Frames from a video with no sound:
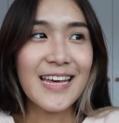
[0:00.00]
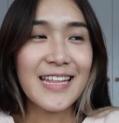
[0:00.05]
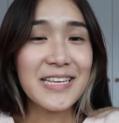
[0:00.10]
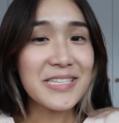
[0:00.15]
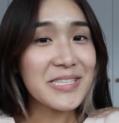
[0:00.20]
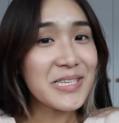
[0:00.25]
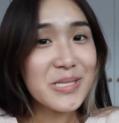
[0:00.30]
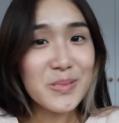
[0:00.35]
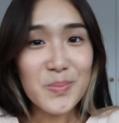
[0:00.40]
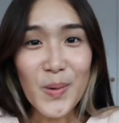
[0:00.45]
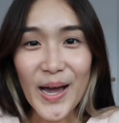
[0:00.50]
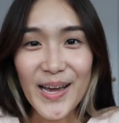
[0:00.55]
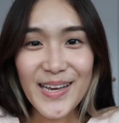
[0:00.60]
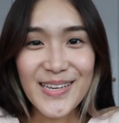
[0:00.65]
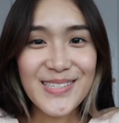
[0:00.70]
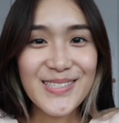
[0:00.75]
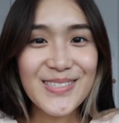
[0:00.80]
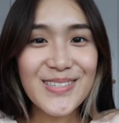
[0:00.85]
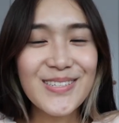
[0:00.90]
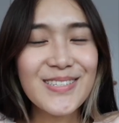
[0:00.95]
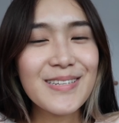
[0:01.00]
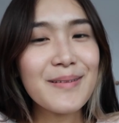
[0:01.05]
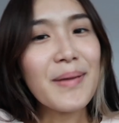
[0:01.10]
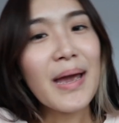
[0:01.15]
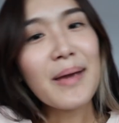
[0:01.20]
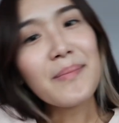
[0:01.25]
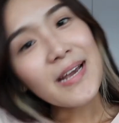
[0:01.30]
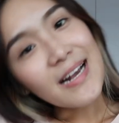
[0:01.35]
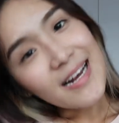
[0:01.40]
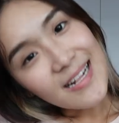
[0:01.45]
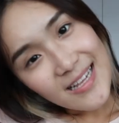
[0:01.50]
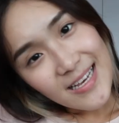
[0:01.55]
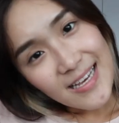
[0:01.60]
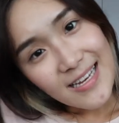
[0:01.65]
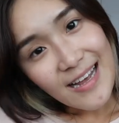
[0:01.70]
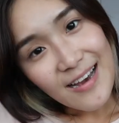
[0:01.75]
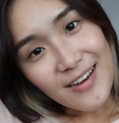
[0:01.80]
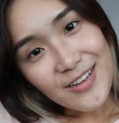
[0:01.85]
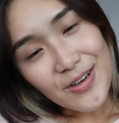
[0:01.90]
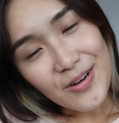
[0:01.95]
this inspires you to maybe
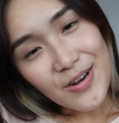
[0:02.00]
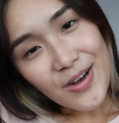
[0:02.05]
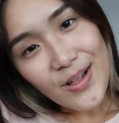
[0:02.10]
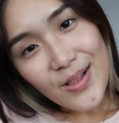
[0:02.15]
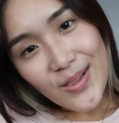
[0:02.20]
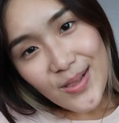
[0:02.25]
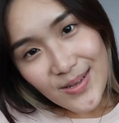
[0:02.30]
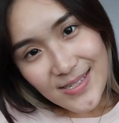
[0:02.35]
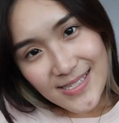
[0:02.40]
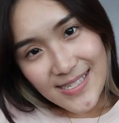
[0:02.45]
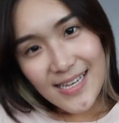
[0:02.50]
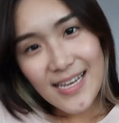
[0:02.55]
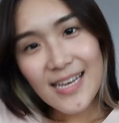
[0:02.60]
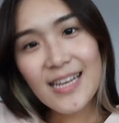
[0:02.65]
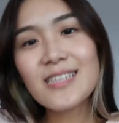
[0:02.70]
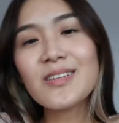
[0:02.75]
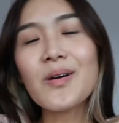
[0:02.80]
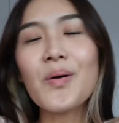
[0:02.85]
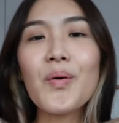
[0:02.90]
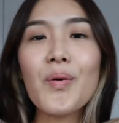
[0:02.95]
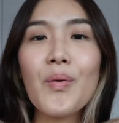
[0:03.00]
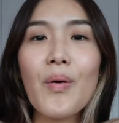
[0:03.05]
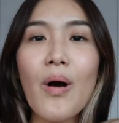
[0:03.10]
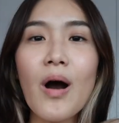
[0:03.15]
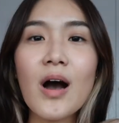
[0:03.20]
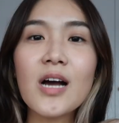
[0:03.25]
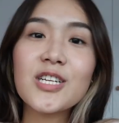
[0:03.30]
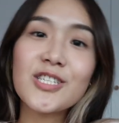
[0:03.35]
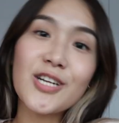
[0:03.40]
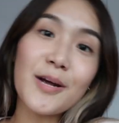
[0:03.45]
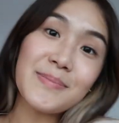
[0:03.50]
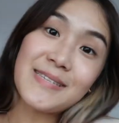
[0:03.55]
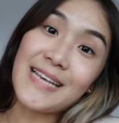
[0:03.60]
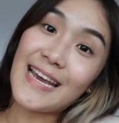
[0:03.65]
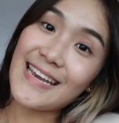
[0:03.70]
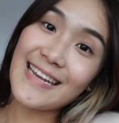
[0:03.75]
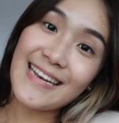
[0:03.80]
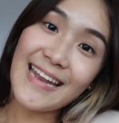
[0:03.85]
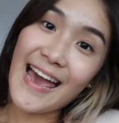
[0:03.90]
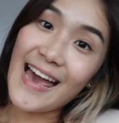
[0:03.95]
clean out your closet or shop
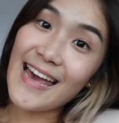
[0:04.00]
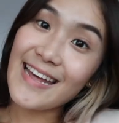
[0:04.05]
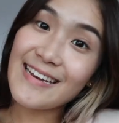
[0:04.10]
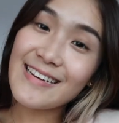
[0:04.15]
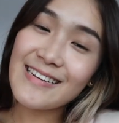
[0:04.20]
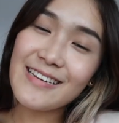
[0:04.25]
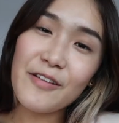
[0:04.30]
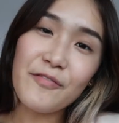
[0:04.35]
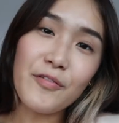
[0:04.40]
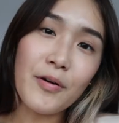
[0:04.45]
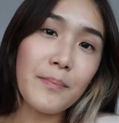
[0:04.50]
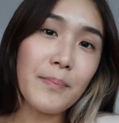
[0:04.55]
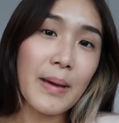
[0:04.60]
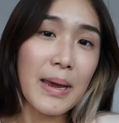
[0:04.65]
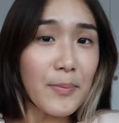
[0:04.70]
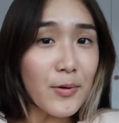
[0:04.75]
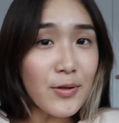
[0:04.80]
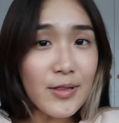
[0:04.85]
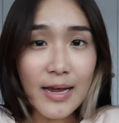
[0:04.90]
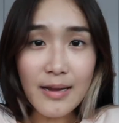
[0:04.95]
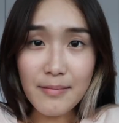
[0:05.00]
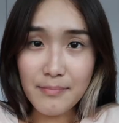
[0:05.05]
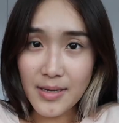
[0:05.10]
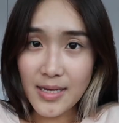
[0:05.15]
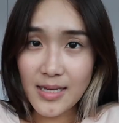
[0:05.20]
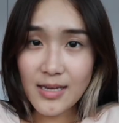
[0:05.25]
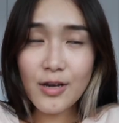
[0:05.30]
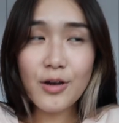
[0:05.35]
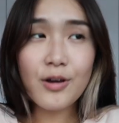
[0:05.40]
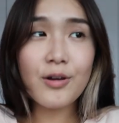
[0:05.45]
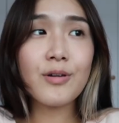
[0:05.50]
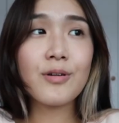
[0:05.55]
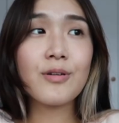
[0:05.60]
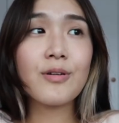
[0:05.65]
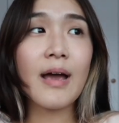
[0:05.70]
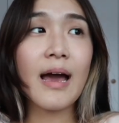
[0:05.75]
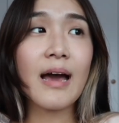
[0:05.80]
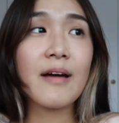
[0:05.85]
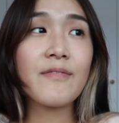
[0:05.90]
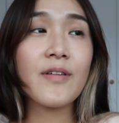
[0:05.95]
secondhand from people like me
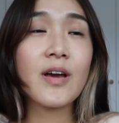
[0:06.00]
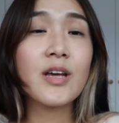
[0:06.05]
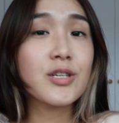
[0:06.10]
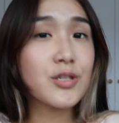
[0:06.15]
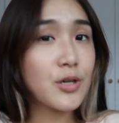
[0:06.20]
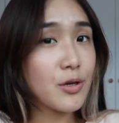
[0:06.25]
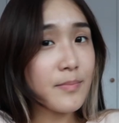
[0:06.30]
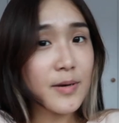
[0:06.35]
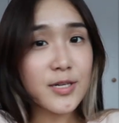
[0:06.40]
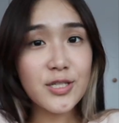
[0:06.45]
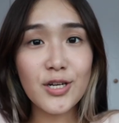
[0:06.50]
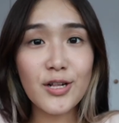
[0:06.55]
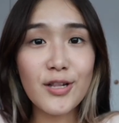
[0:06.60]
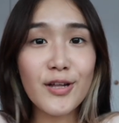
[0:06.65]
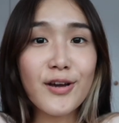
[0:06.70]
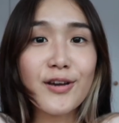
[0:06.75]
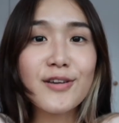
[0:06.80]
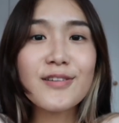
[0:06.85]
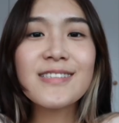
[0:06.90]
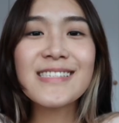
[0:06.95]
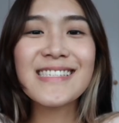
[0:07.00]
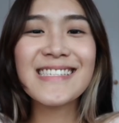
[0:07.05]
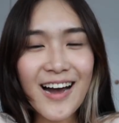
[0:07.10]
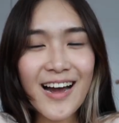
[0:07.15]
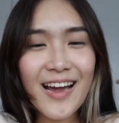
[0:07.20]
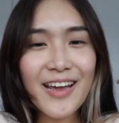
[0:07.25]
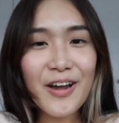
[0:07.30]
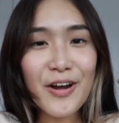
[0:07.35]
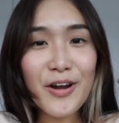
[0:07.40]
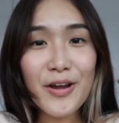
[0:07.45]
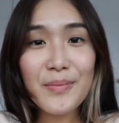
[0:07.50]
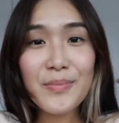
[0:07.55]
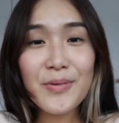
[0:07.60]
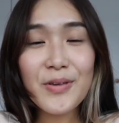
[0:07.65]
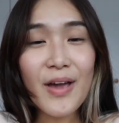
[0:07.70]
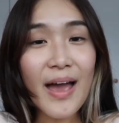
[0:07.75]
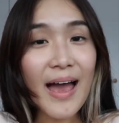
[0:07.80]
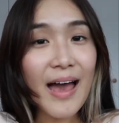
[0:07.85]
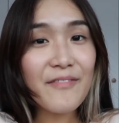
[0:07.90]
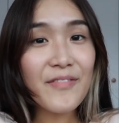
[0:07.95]
who have too much clothes. I hope
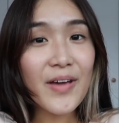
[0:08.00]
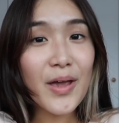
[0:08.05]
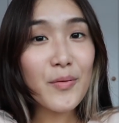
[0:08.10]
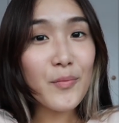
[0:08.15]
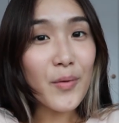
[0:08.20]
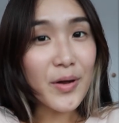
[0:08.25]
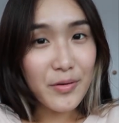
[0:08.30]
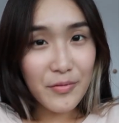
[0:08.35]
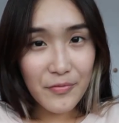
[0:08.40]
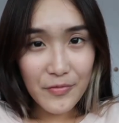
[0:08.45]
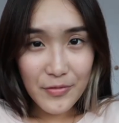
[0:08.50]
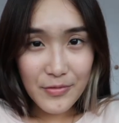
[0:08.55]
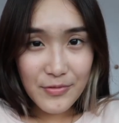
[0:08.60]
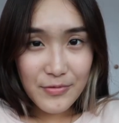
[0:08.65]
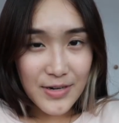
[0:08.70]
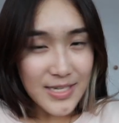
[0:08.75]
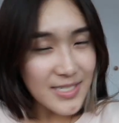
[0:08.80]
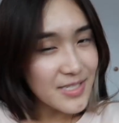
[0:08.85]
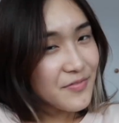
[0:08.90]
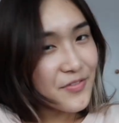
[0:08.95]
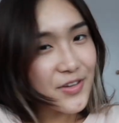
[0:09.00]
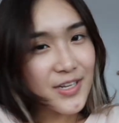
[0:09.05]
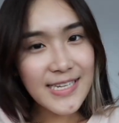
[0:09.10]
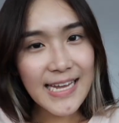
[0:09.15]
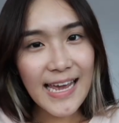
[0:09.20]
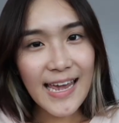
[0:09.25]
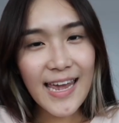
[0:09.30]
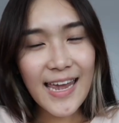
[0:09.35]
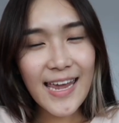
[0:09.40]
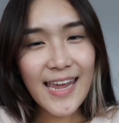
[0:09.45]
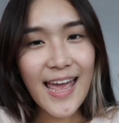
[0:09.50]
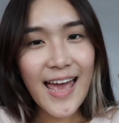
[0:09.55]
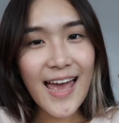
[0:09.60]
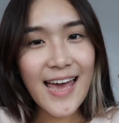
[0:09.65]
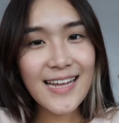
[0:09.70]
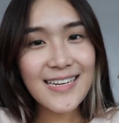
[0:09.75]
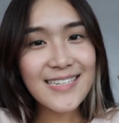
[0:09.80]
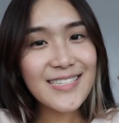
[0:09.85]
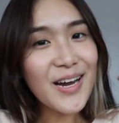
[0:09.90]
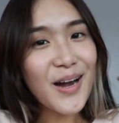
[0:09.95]
you have a wonderful rest of your day
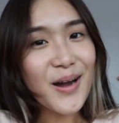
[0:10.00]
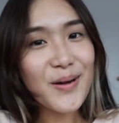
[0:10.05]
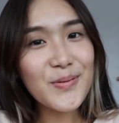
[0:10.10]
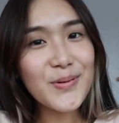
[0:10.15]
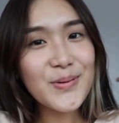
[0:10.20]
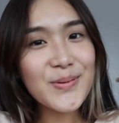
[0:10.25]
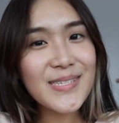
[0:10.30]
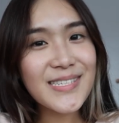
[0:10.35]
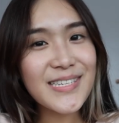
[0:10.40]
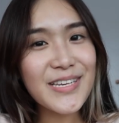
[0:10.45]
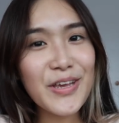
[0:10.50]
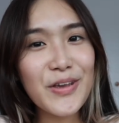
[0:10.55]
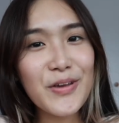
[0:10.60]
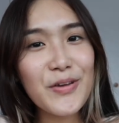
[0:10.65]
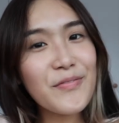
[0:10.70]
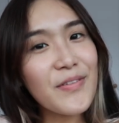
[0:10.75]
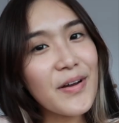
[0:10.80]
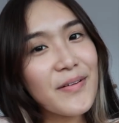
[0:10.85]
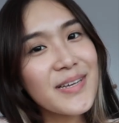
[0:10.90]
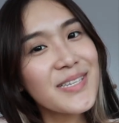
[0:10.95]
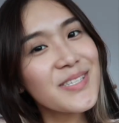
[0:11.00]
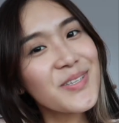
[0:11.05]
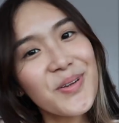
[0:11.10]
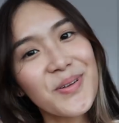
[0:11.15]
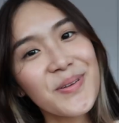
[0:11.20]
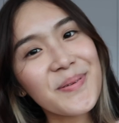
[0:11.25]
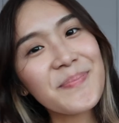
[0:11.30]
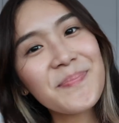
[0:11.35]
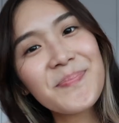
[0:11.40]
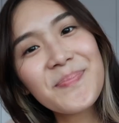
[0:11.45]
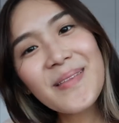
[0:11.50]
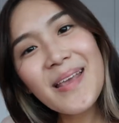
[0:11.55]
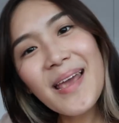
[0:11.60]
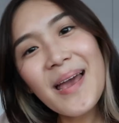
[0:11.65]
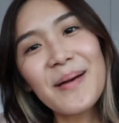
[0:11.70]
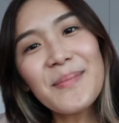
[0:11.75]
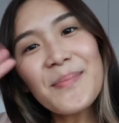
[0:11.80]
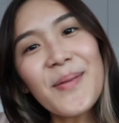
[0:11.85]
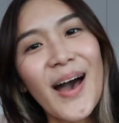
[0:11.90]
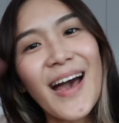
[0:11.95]
and I will see you very soon.
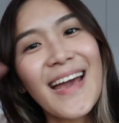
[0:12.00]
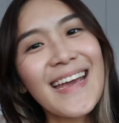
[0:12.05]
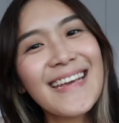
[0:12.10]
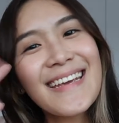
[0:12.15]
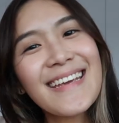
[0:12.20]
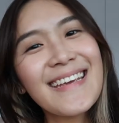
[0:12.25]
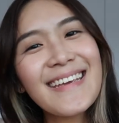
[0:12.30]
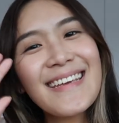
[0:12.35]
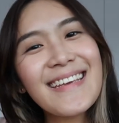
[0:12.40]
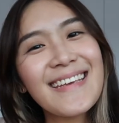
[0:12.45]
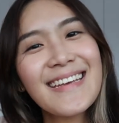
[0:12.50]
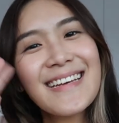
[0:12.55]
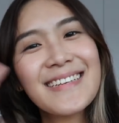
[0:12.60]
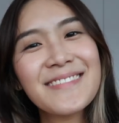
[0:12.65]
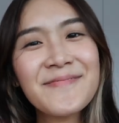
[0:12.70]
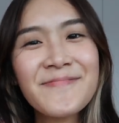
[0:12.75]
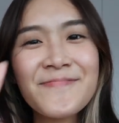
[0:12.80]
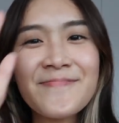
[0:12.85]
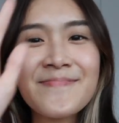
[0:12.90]
Bye!